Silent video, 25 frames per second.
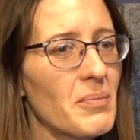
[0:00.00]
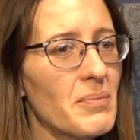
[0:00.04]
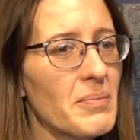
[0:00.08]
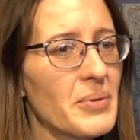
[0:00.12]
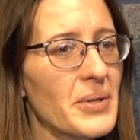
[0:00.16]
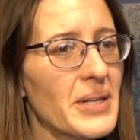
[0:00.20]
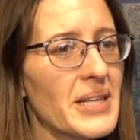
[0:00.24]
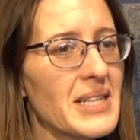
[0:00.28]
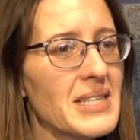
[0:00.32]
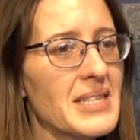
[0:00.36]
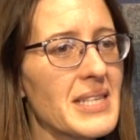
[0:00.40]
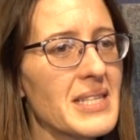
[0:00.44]

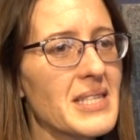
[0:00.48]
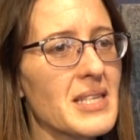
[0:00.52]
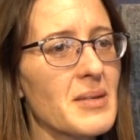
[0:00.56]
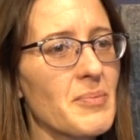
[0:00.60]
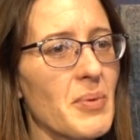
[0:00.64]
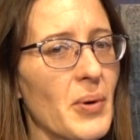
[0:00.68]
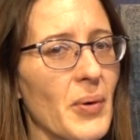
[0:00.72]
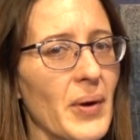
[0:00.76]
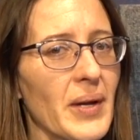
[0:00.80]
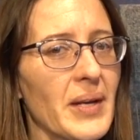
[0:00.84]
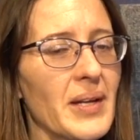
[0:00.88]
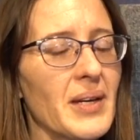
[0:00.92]
Pretty
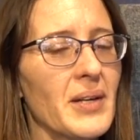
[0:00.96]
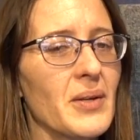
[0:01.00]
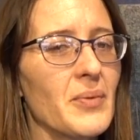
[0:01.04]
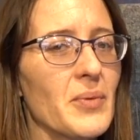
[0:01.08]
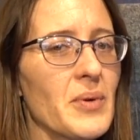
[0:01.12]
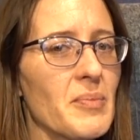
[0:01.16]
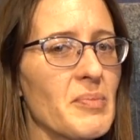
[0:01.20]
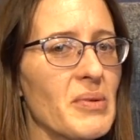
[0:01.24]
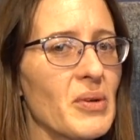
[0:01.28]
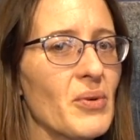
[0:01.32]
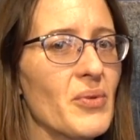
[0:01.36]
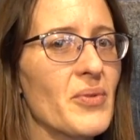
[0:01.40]
disappointed
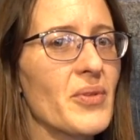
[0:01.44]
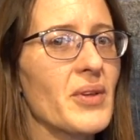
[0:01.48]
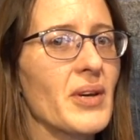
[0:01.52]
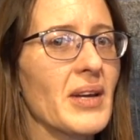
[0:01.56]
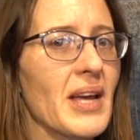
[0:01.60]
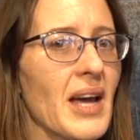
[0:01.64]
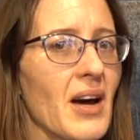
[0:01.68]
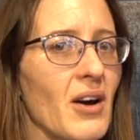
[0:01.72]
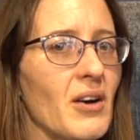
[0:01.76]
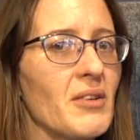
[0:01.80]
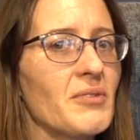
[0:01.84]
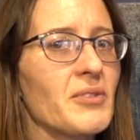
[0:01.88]
with both the
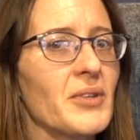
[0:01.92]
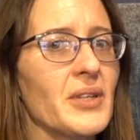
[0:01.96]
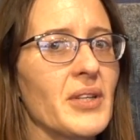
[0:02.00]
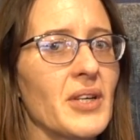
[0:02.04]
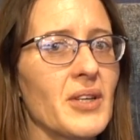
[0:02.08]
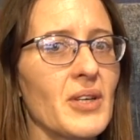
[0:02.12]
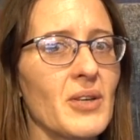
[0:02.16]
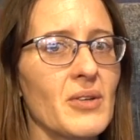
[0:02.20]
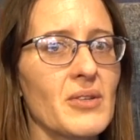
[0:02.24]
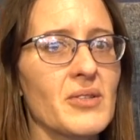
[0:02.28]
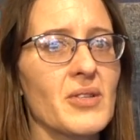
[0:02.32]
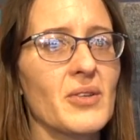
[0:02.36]

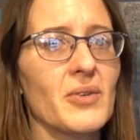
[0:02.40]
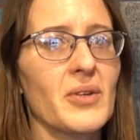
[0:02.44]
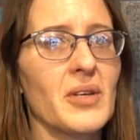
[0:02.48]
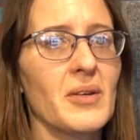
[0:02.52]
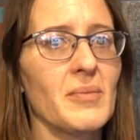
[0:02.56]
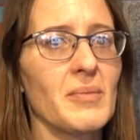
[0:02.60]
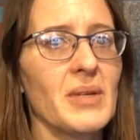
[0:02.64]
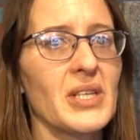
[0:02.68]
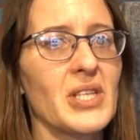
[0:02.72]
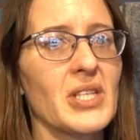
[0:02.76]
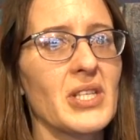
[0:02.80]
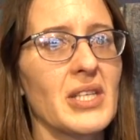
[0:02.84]
California Coastal
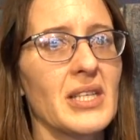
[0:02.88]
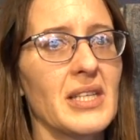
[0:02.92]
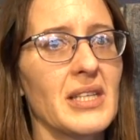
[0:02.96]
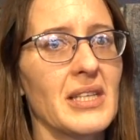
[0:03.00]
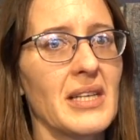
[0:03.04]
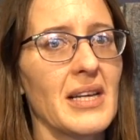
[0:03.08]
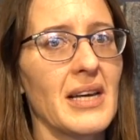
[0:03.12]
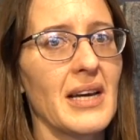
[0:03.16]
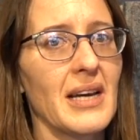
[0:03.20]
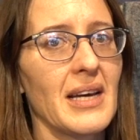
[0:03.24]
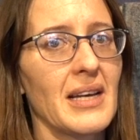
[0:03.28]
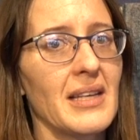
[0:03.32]

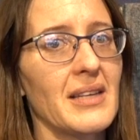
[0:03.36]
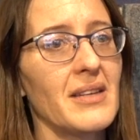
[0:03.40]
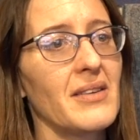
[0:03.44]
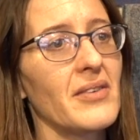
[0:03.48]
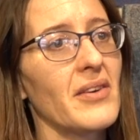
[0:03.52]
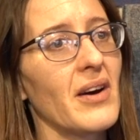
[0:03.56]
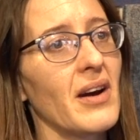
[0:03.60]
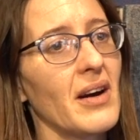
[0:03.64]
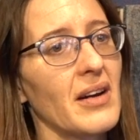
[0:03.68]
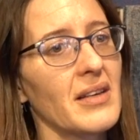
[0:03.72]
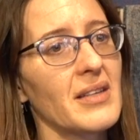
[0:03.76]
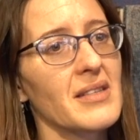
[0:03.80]
Commission
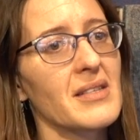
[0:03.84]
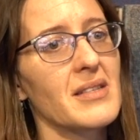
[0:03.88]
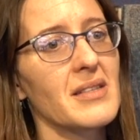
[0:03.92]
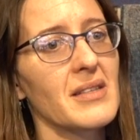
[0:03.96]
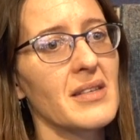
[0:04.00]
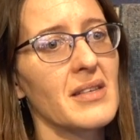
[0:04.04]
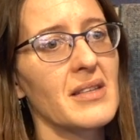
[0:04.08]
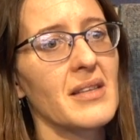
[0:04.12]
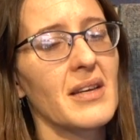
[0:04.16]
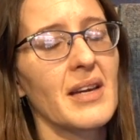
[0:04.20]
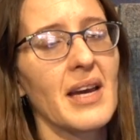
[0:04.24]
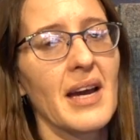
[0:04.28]
and,
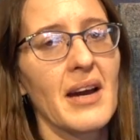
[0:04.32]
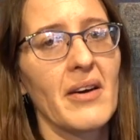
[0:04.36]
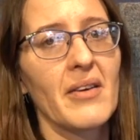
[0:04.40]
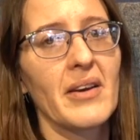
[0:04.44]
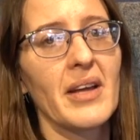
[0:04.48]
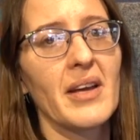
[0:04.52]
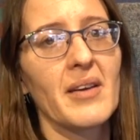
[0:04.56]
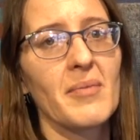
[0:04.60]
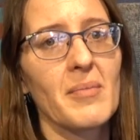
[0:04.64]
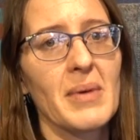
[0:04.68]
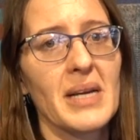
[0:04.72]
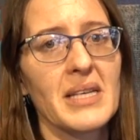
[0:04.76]
honestly, the
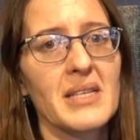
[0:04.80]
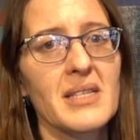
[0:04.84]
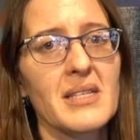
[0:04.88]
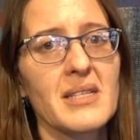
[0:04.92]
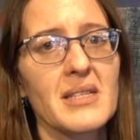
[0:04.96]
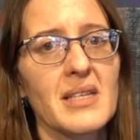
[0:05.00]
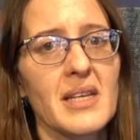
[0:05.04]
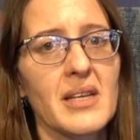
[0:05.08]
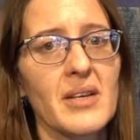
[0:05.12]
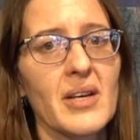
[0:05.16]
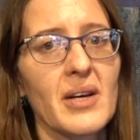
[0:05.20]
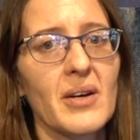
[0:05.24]
County of
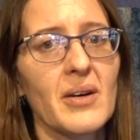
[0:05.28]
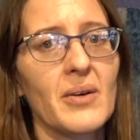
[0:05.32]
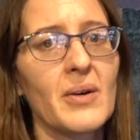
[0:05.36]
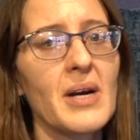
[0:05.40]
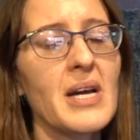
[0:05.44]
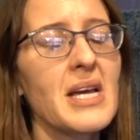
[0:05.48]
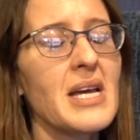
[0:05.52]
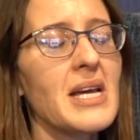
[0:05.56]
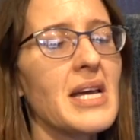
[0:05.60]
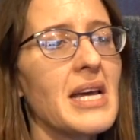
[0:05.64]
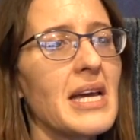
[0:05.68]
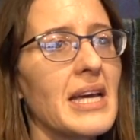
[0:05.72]
Mendocino
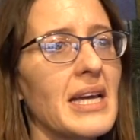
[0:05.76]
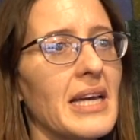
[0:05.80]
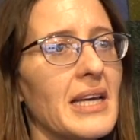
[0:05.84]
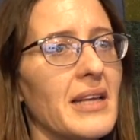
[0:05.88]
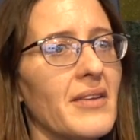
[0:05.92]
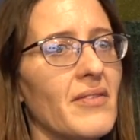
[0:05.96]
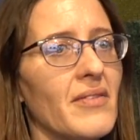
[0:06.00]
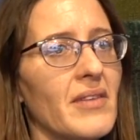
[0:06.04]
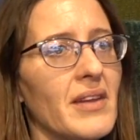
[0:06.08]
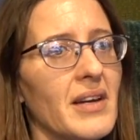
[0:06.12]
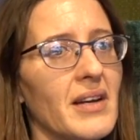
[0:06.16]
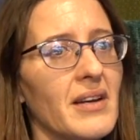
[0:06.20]

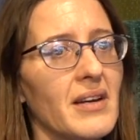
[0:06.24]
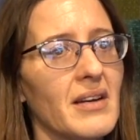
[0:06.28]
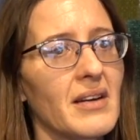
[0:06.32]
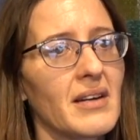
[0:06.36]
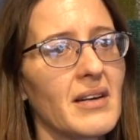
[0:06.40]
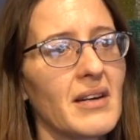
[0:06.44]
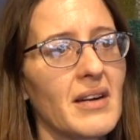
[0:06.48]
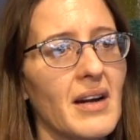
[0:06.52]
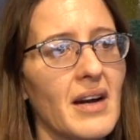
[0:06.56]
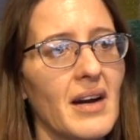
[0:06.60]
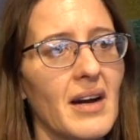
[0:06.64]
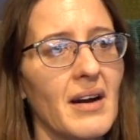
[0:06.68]
in
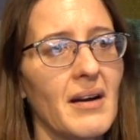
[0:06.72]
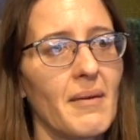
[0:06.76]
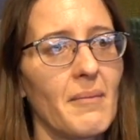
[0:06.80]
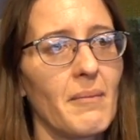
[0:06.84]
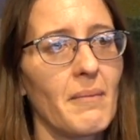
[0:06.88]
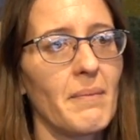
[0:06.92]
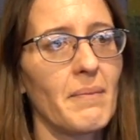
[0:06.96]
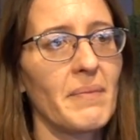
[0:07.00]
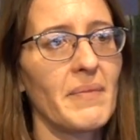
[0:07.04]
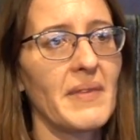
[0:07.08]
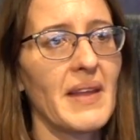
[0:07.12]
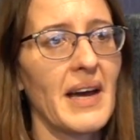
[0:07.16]
their
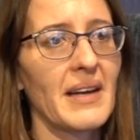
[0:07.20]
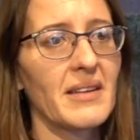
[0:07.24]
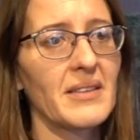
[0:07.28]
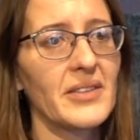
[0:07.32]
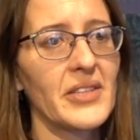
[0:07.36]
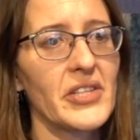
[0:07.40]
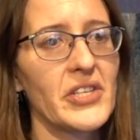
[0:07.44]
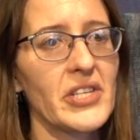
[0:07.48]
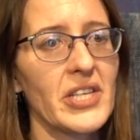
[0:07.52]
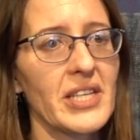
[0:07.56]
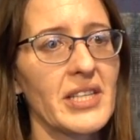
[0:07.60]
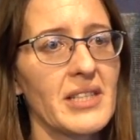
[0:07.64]

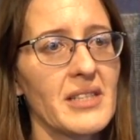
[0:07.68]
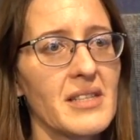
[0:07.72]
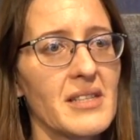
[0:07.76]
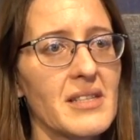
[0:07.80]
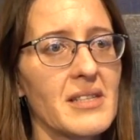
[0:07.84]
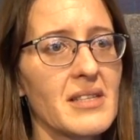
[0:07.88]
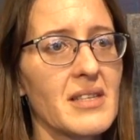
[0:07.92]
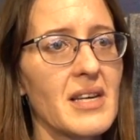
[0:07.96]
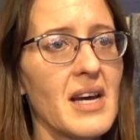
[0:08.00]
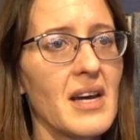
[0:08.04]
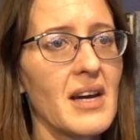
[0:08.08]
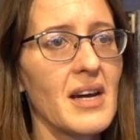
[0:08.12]

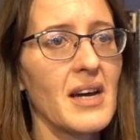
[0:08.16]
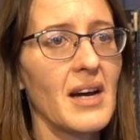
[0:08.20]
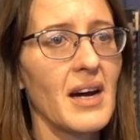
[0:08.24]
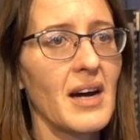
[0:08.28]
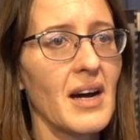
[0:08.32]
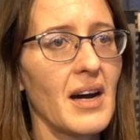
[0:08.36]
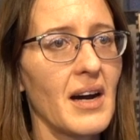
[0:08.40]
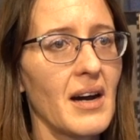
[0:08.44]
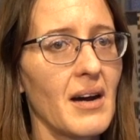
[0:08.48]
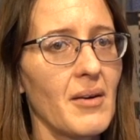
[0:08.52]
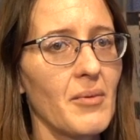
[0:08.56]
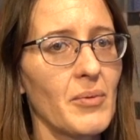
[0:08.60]
negligence
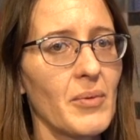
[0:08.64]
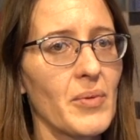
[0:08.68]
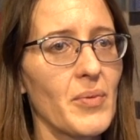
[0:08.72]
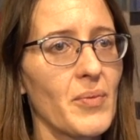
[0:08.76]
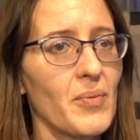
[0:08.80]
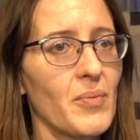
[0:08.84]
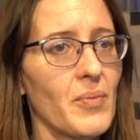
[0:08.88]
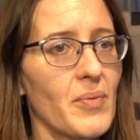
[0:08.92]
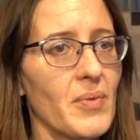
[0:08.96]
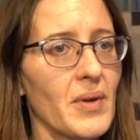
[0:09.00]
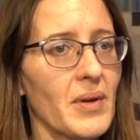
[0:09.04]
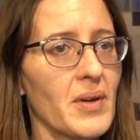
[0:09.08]

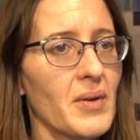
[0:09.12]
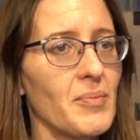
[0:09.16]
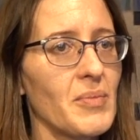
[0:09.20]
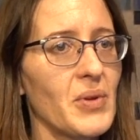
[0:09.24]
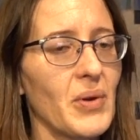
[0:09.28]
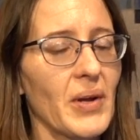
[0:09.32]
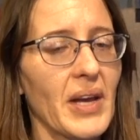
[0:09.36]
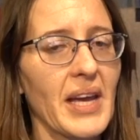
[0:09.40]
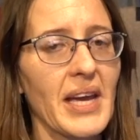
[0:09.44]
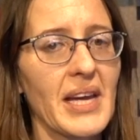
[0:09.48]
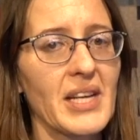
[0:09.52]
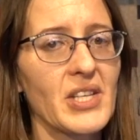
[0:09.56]
with the
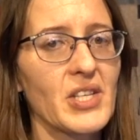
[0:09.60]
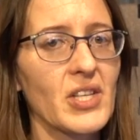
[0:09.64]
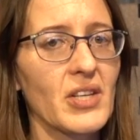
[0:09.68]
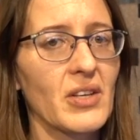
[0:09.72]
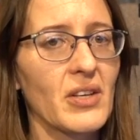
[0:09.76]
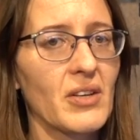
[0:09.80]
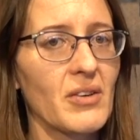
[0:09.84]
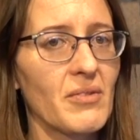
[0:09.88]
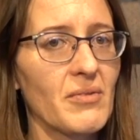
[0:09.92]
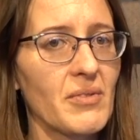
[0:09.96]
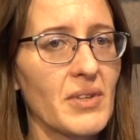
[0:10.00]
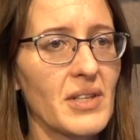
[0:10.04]

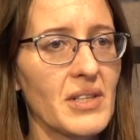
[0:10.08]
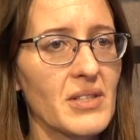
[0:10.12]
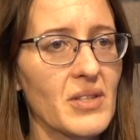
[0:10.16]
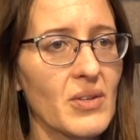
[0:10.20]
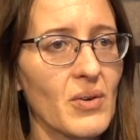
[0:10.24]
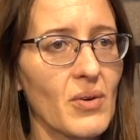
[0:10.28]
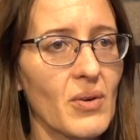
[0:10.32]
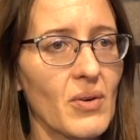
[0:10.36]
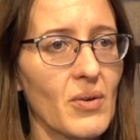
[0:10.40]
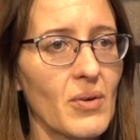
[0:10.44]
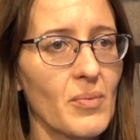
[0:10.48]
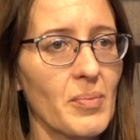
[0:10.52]
communication of these
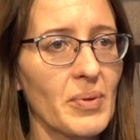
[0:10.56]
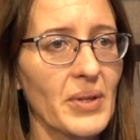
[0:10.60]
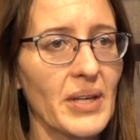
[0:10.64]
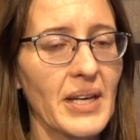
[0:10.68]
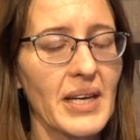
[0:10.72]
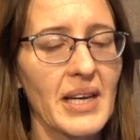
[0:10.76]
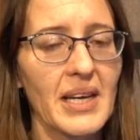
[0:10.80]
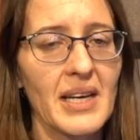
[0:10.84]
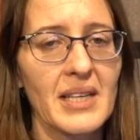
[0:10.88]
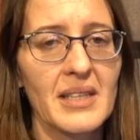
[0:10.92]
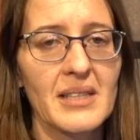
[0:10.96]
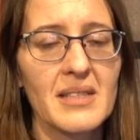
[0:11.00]
whole
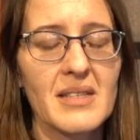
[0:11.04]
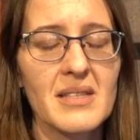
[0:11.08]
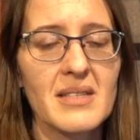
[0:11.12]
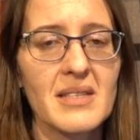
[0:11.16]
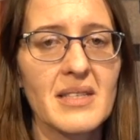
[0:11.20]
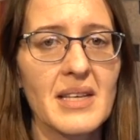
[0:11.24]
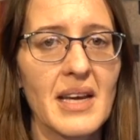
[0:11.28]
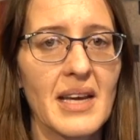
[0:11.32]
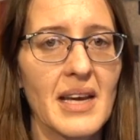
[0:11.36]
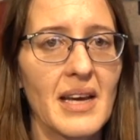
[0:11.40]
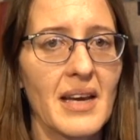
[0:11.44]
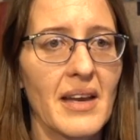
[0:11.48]

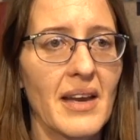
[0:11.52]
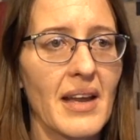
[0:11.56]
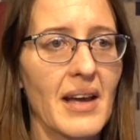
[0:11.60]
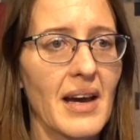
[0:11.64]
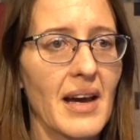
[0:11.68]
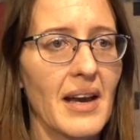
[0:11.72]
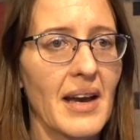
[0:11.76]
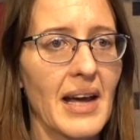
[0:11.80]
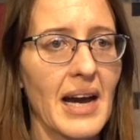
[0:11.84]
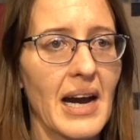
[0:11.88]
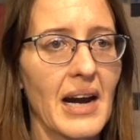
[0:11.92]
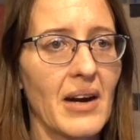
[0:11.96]
plans and
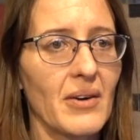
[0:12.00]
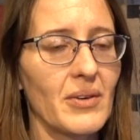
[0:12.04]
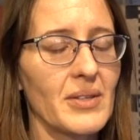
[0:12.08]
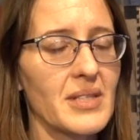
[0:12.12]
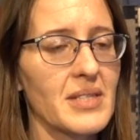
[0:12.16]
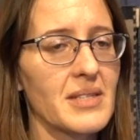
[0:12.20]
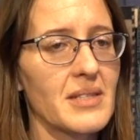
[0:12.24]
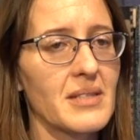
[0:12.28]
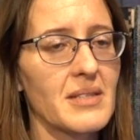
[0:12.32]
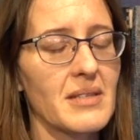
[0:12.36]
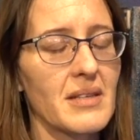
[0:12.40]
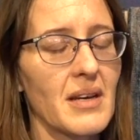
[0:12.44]
how
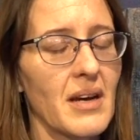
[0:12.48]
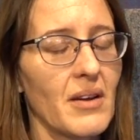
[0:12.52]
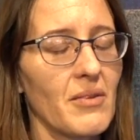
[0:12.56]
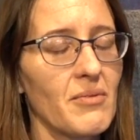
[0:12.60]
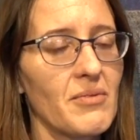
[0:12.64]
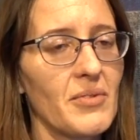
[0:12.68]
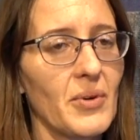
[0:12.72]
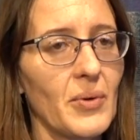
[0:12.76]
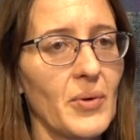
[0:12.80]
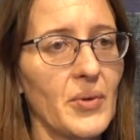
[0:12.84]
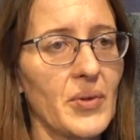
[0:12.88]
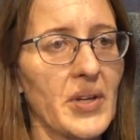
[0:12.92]
it's
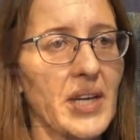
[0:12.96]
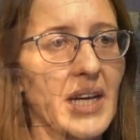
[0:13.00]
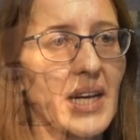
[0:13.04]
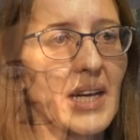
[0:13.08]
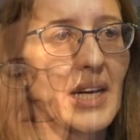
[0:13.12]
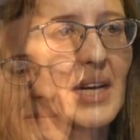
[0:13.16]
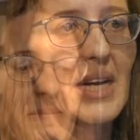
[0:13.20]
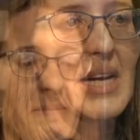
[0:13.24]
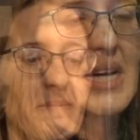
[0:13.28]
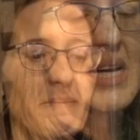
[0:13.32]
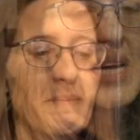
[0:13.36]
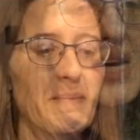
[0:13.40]

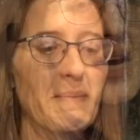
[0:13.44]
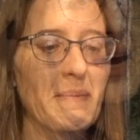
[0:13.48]
unfolding.